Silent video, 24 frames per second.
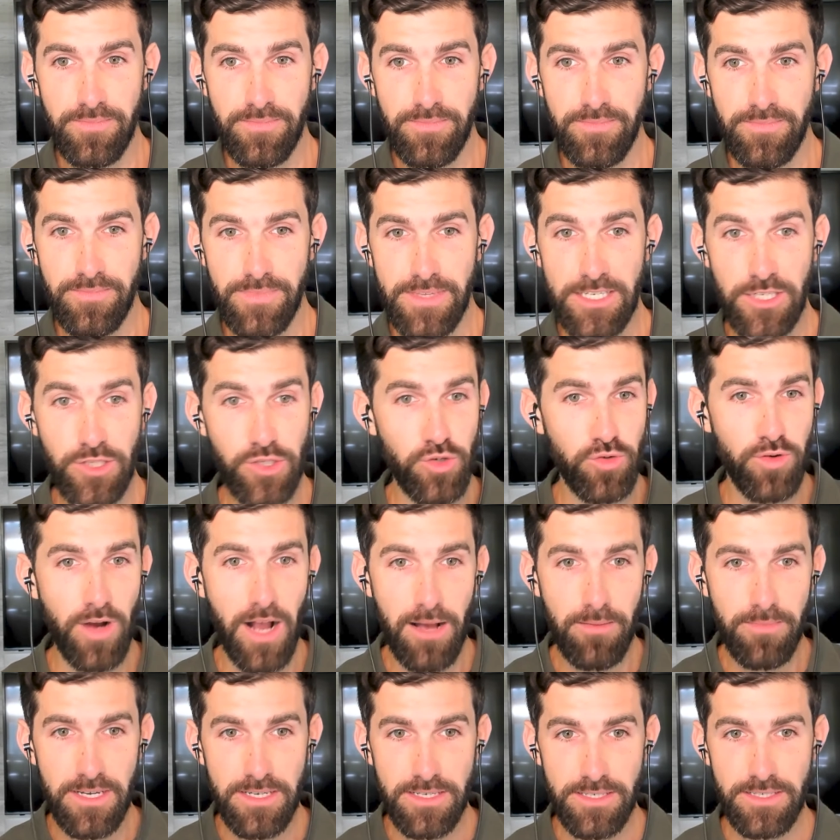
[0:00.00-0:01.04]
these
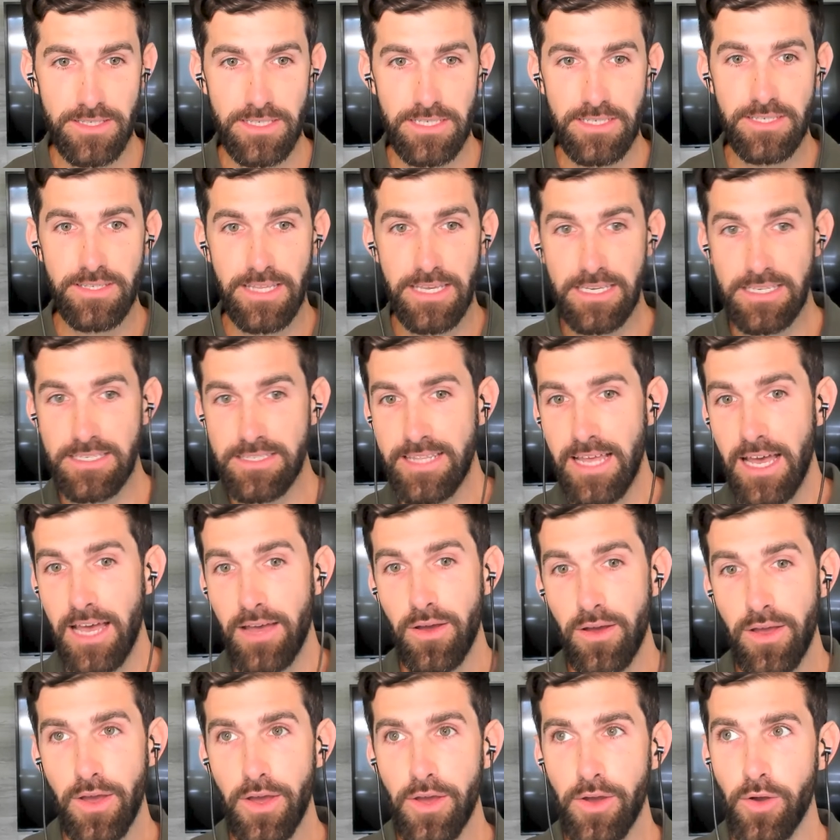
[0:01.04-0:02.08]
traumas, these things
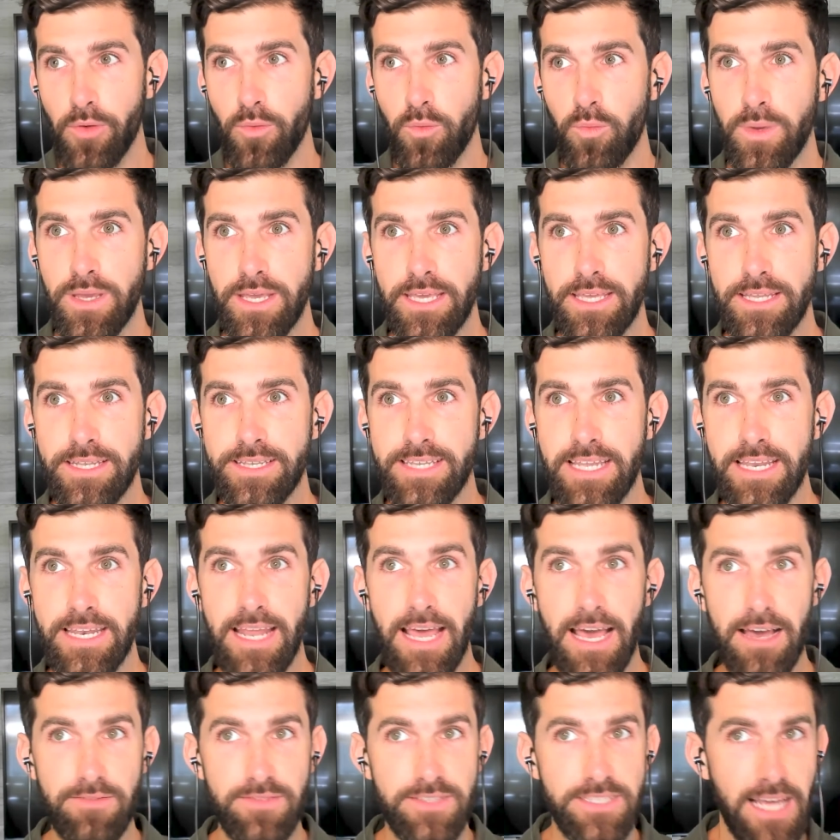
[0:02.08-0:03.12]
that we didn't
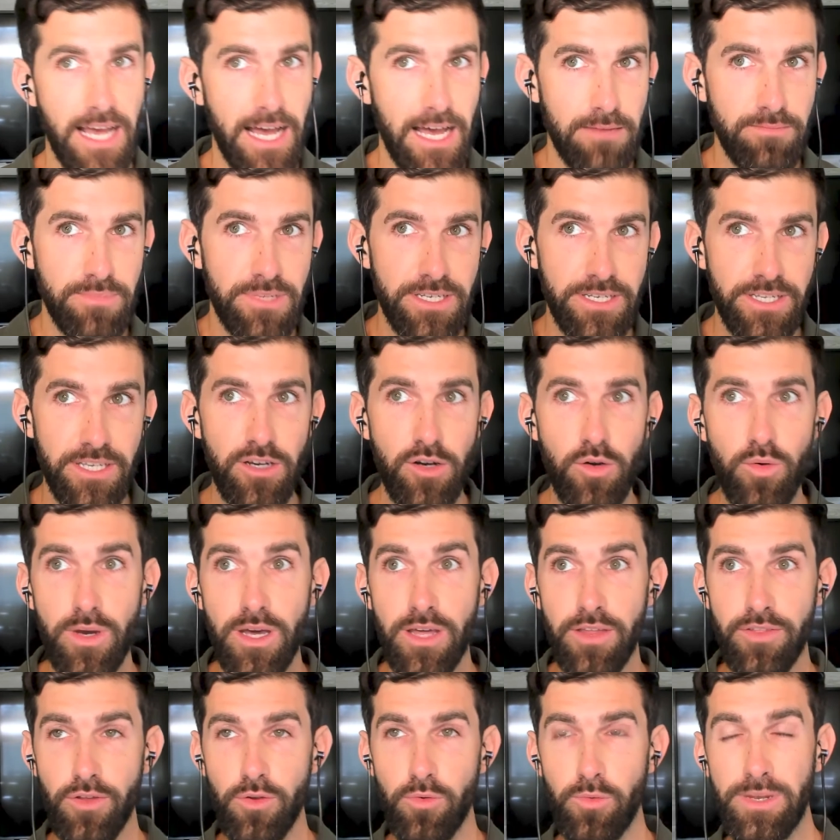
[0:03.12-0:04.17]
have time to deal
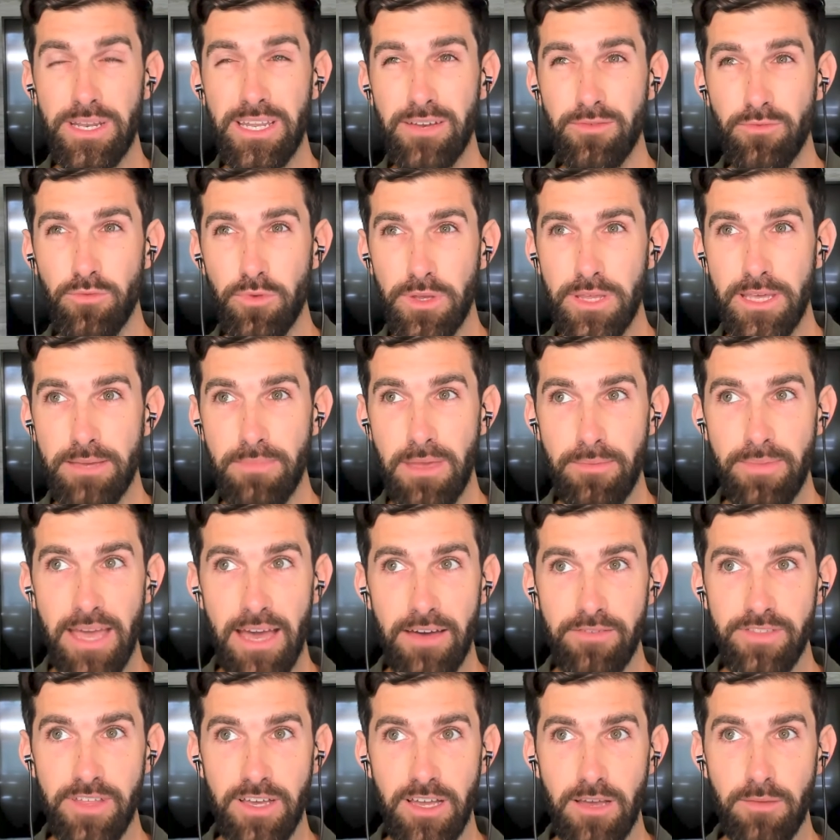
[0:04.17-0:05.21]
with, or we didn't really maybe
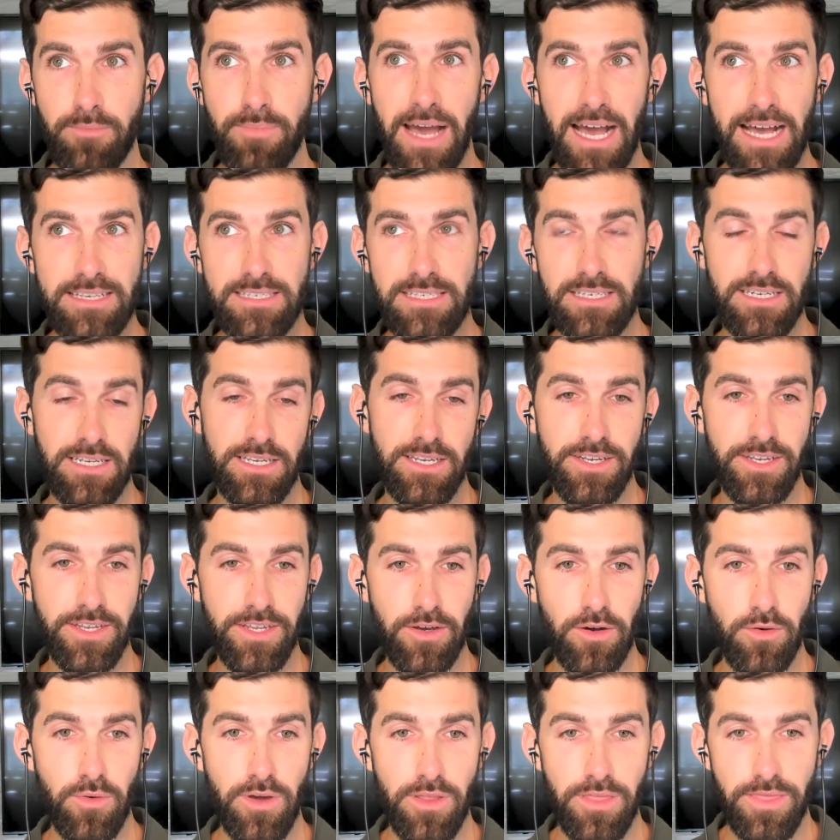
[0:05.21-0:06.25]
have the capacity to
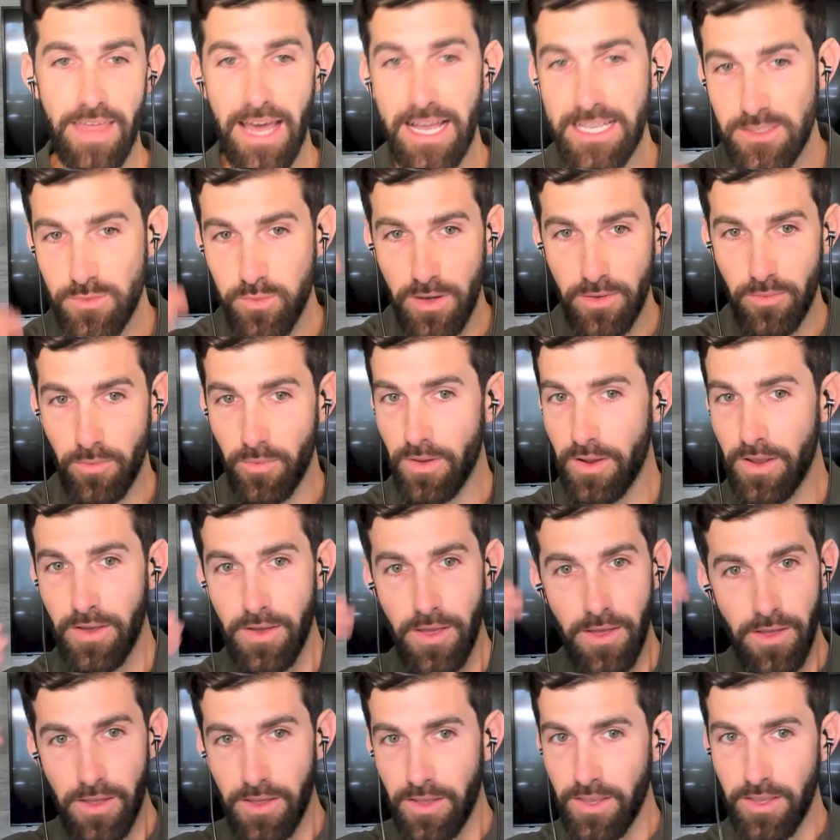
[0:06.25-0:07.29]
deal with. That's when,
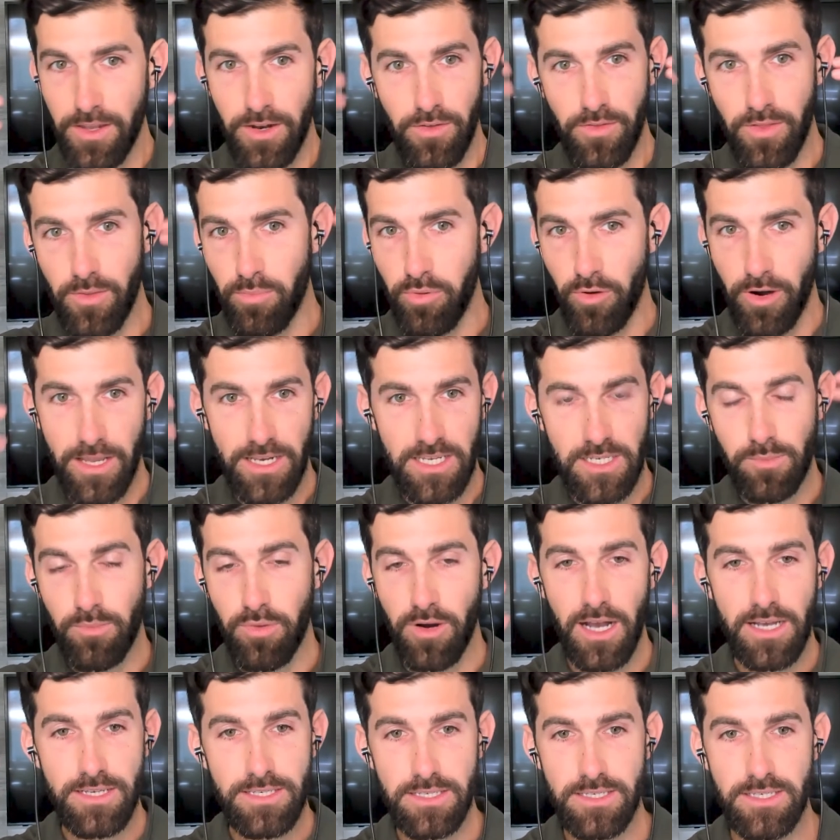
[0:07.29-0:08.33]
the brain is
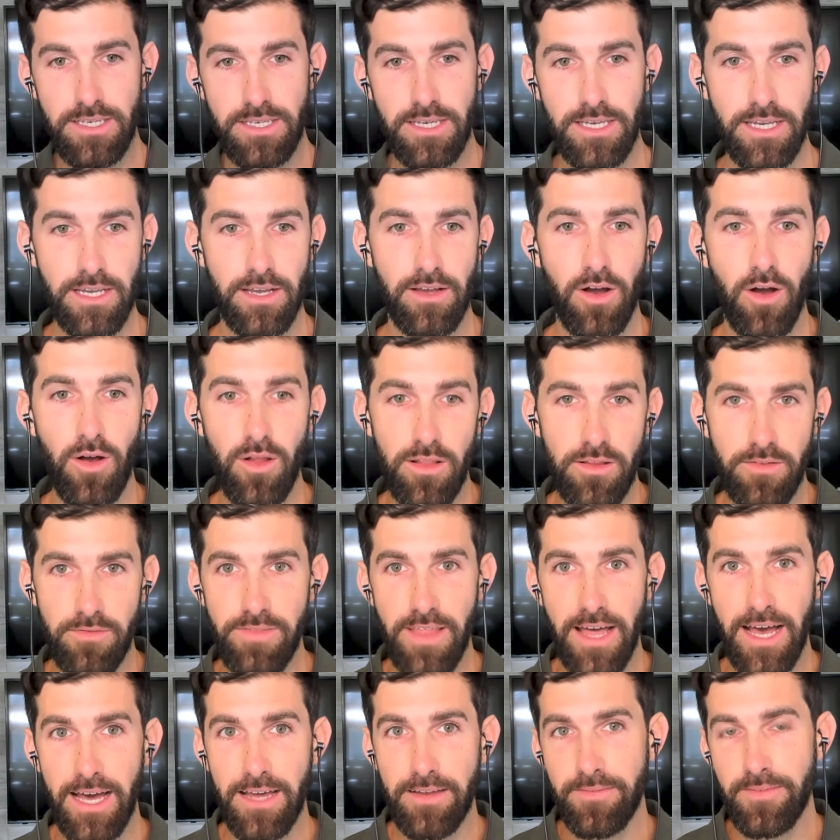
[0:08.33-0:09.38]
processing all of
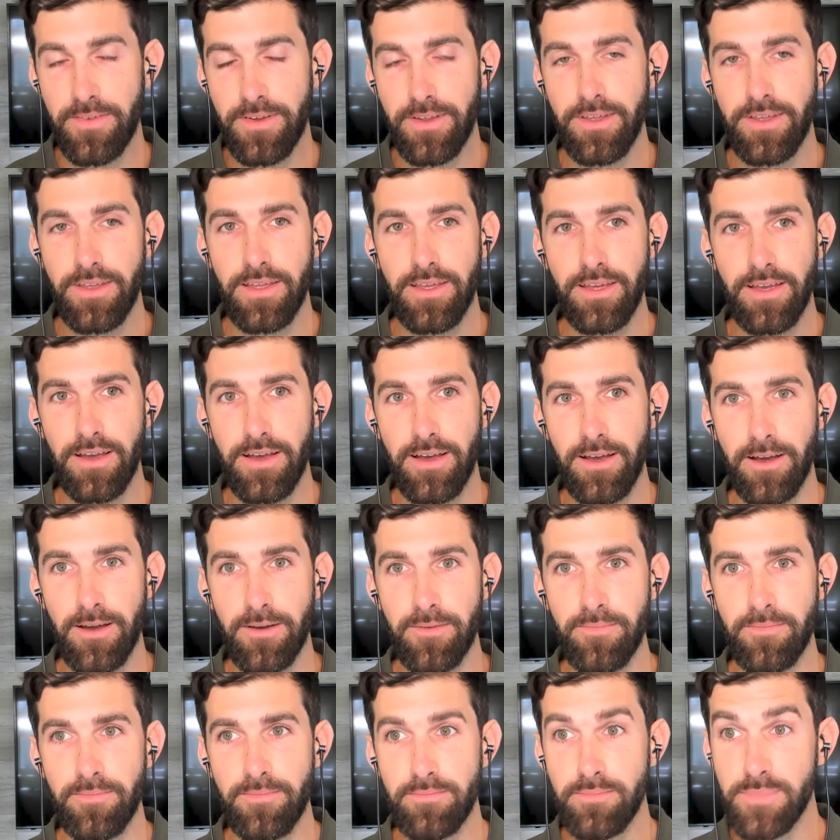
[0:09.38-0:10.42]
that
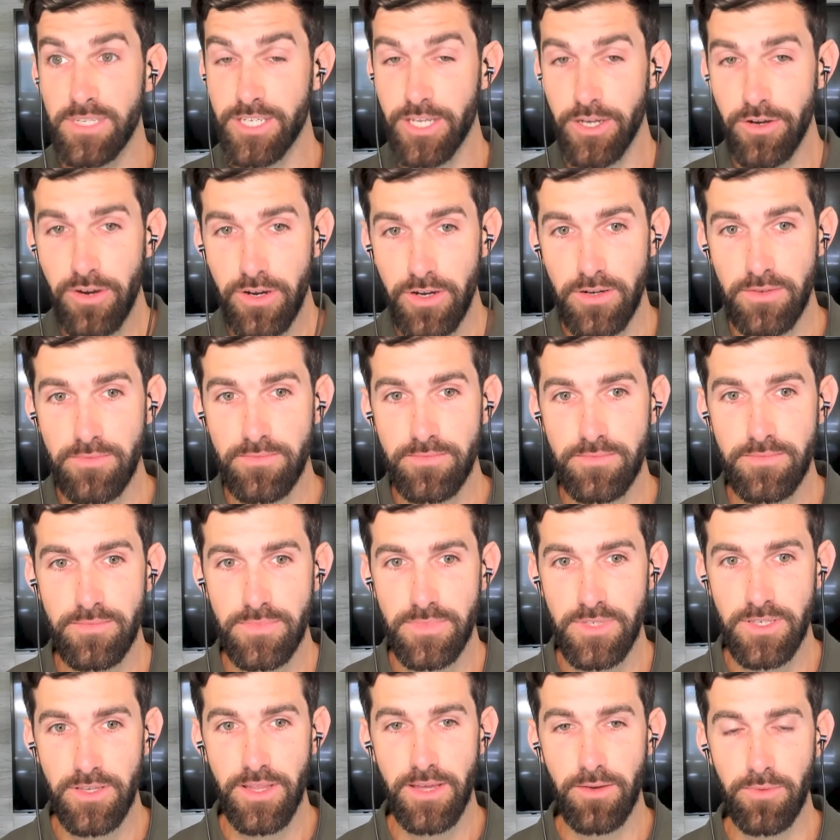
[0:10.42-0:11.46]
material
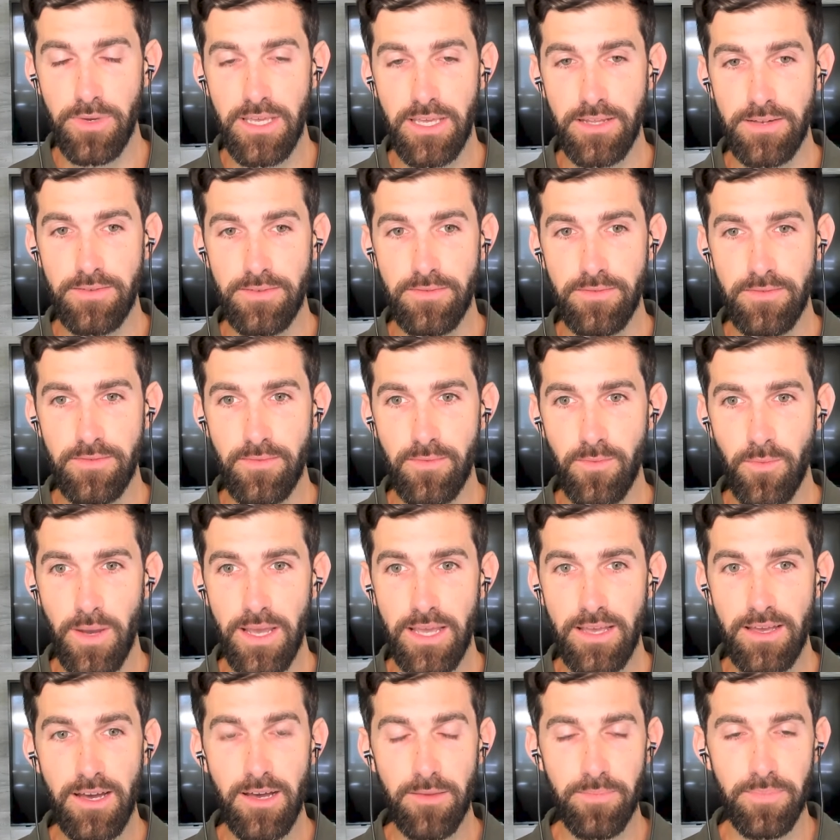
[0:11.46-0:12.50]
so that we can
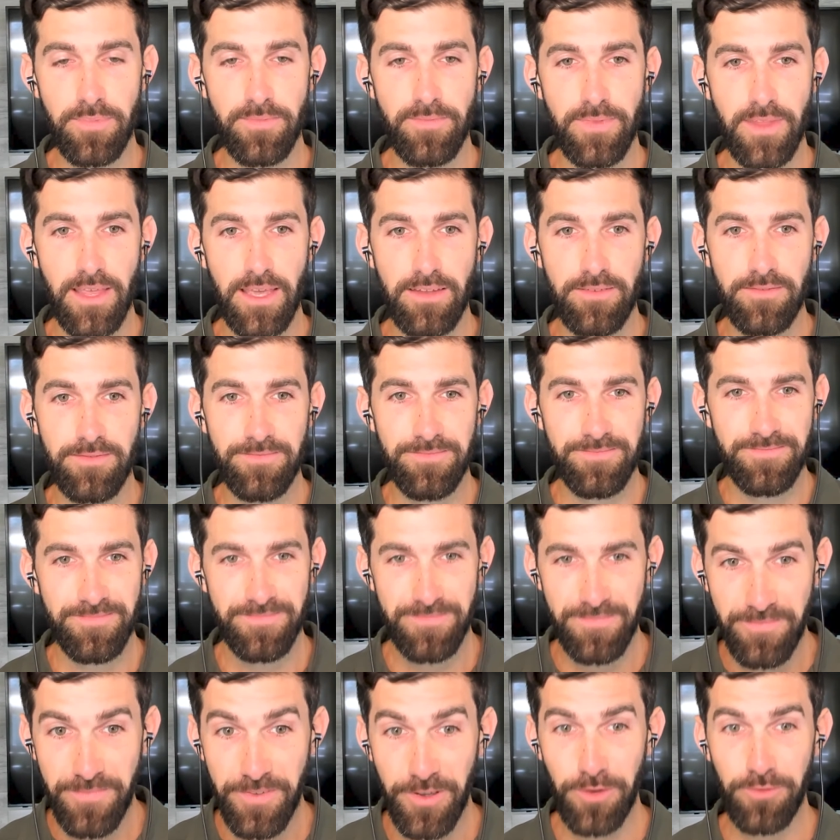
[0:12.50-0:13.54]
wake up and
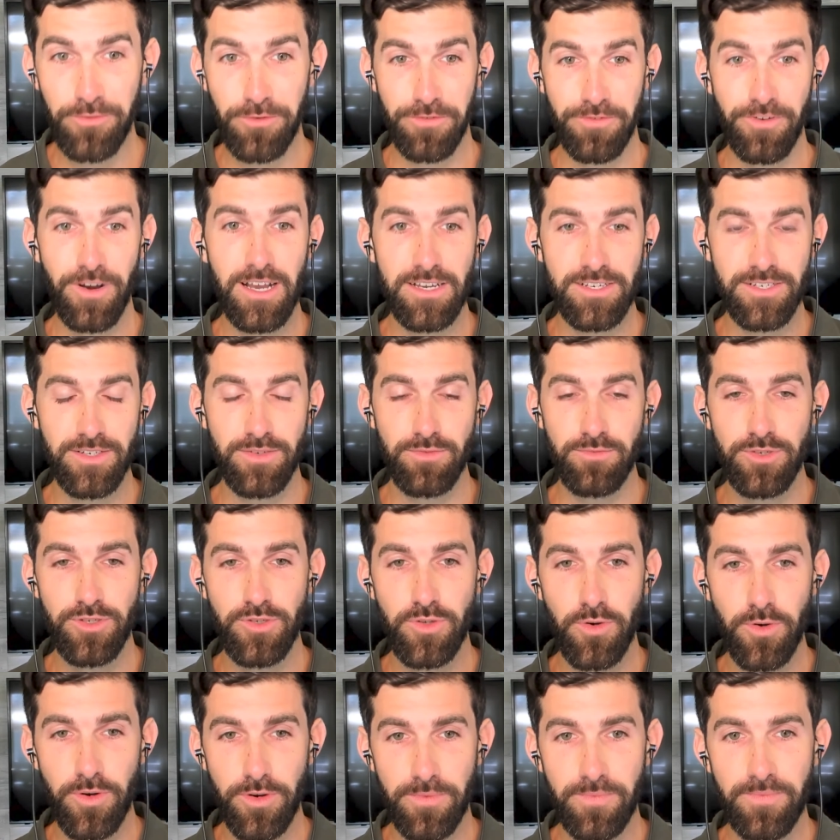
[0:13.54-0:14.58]
feel refreshed and
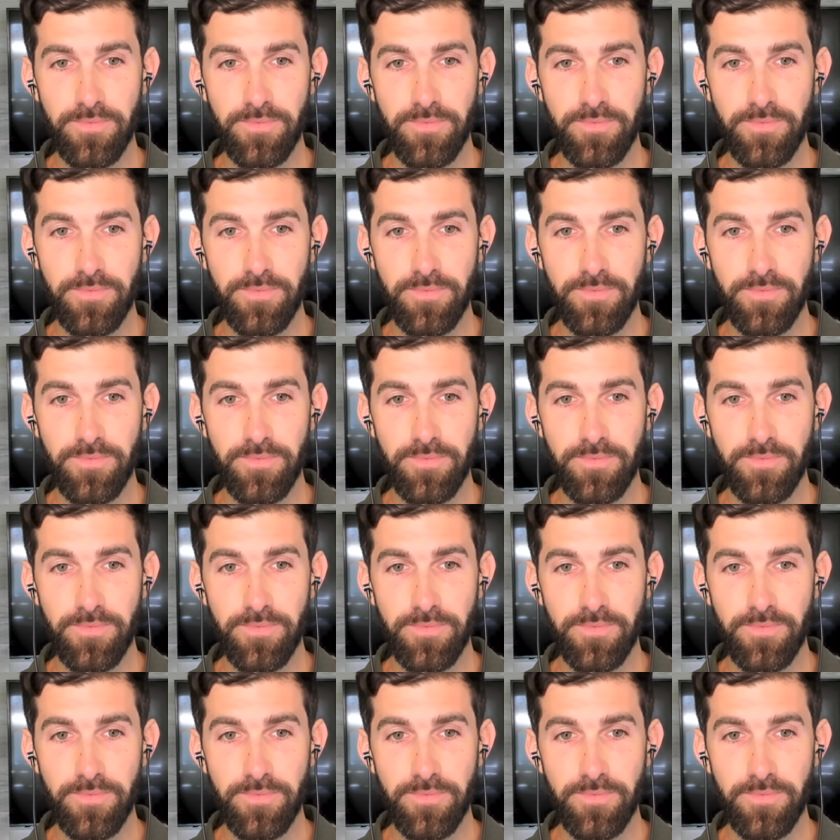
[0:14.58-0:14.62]
restored.